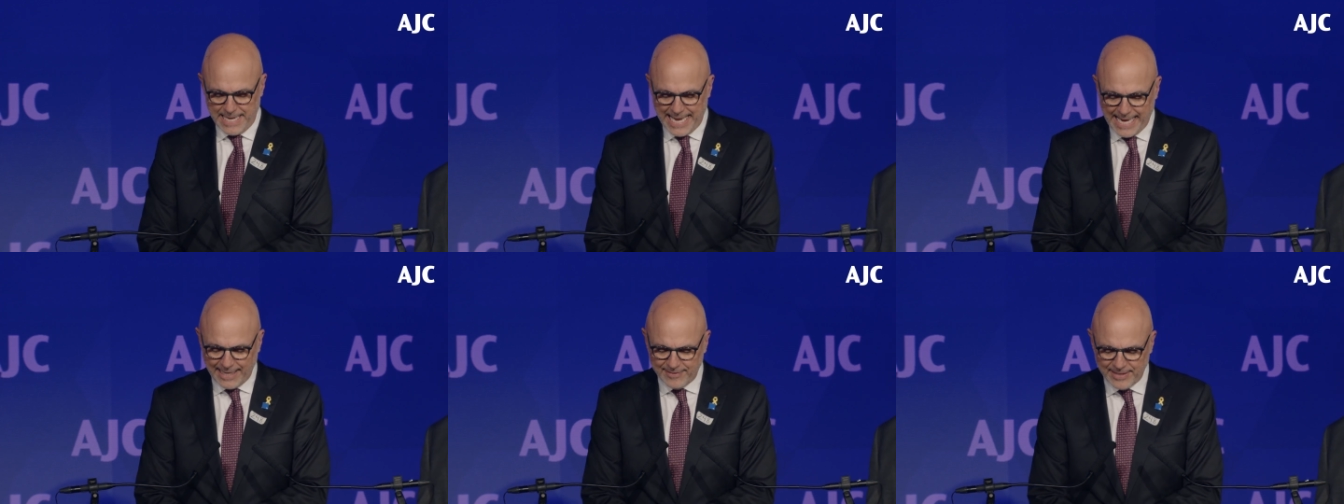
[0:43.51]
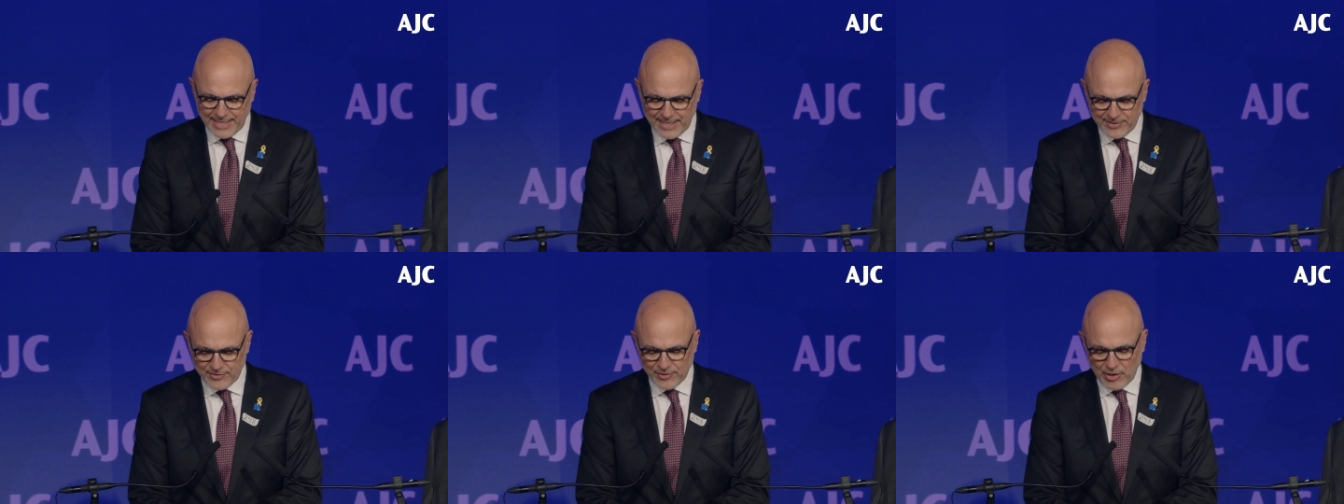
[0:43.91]
And it
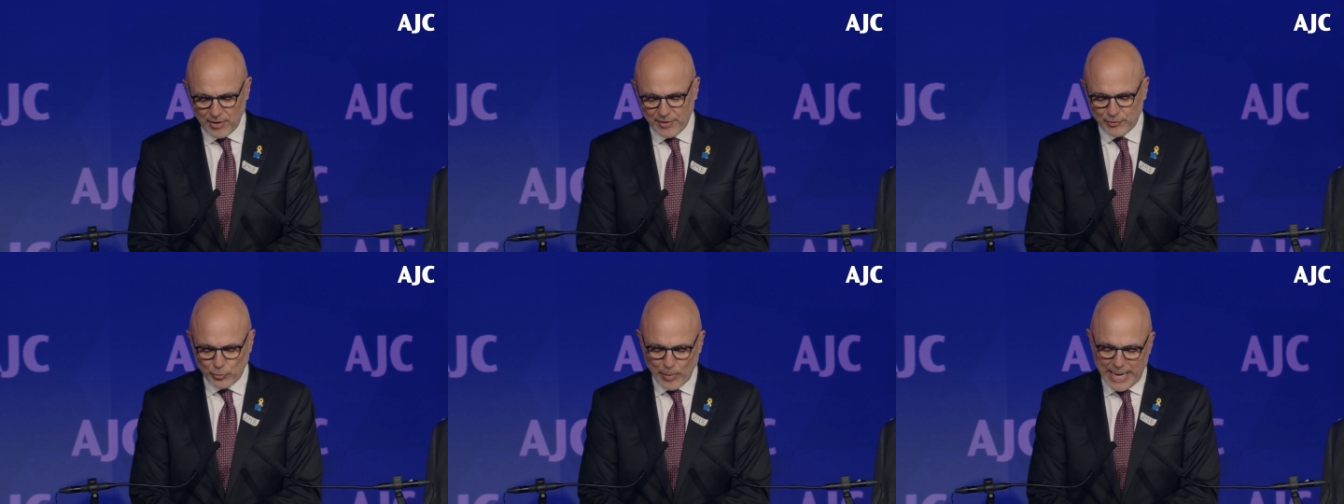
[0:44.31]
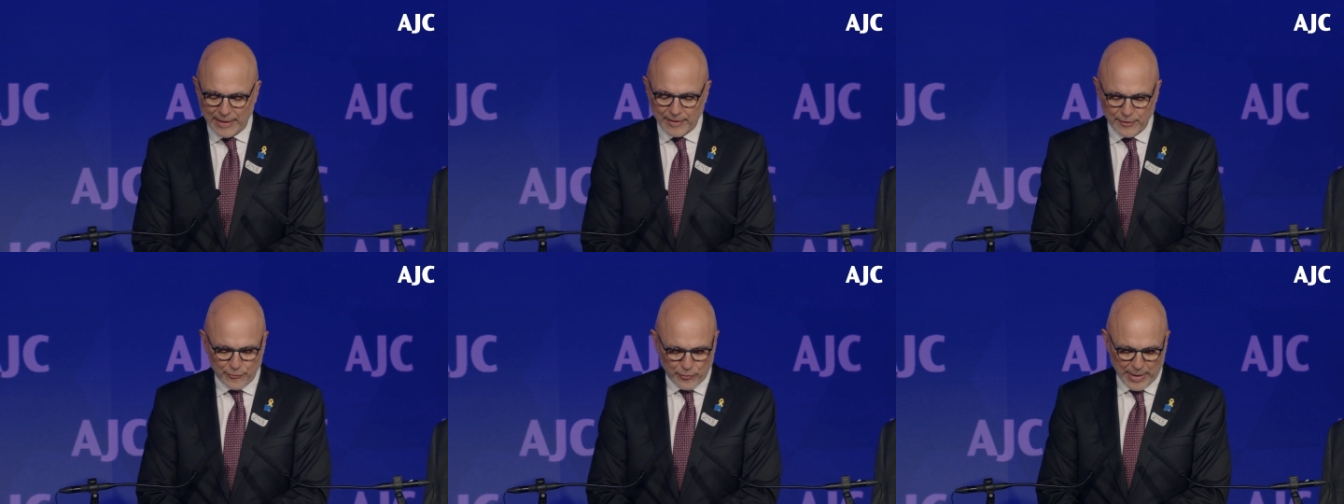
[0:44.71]
is our
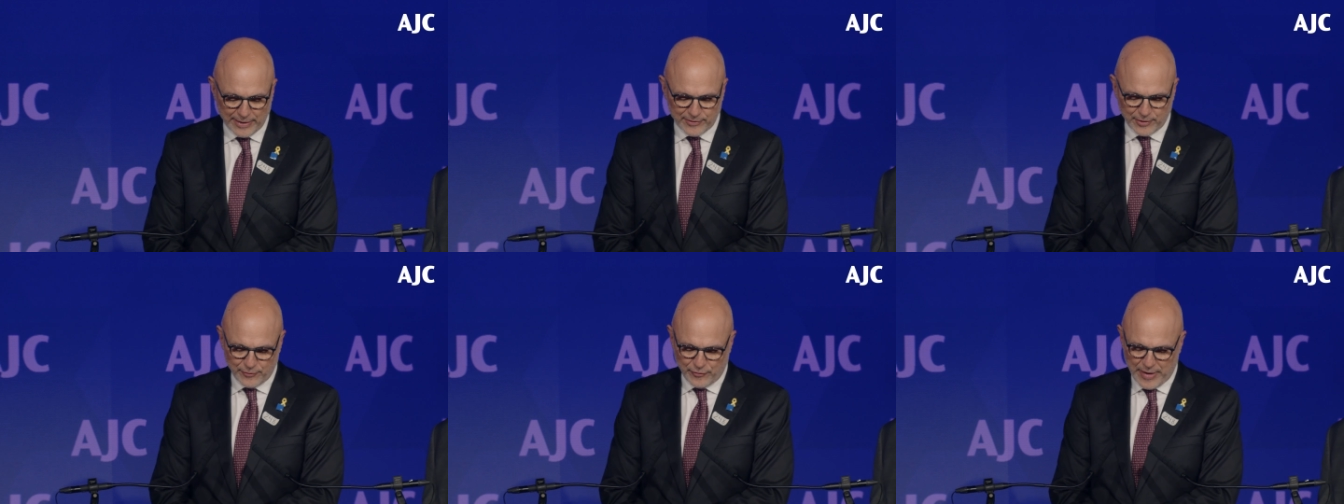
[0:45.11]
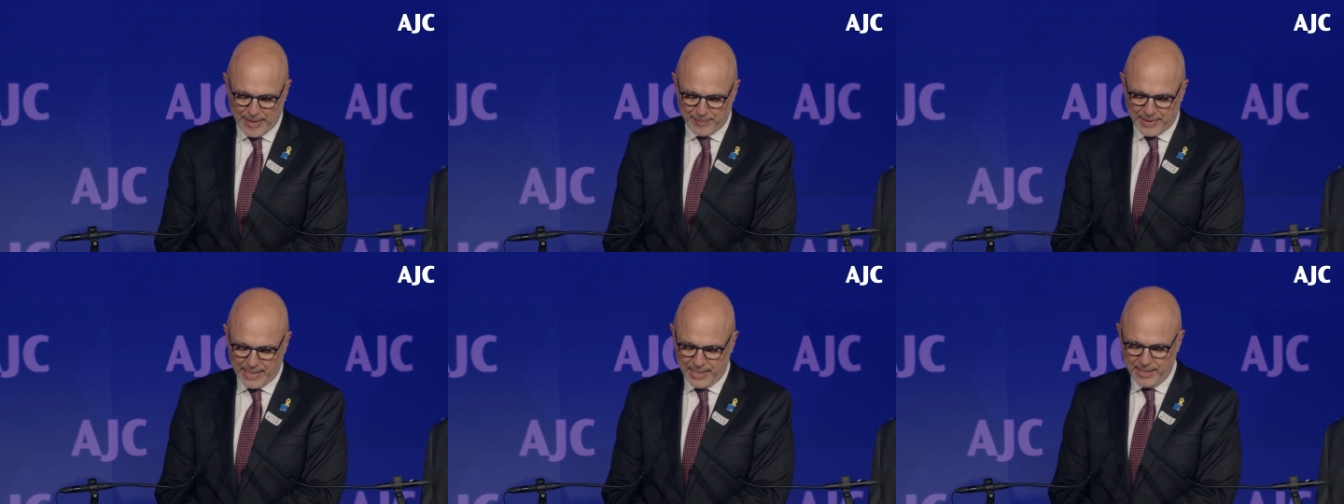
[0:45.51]
Israeli friends and
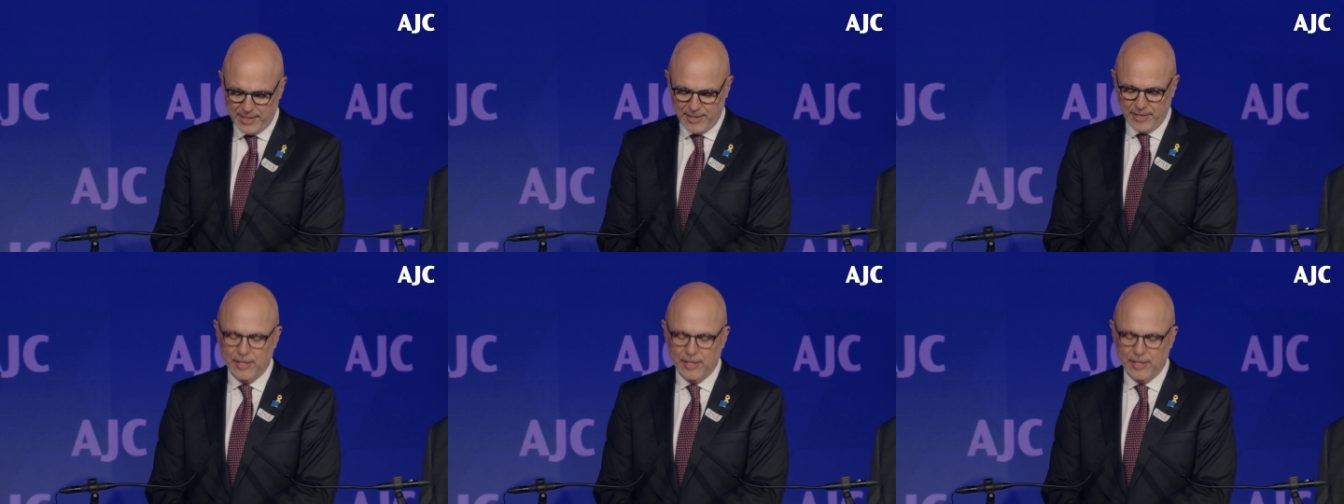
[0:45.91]
family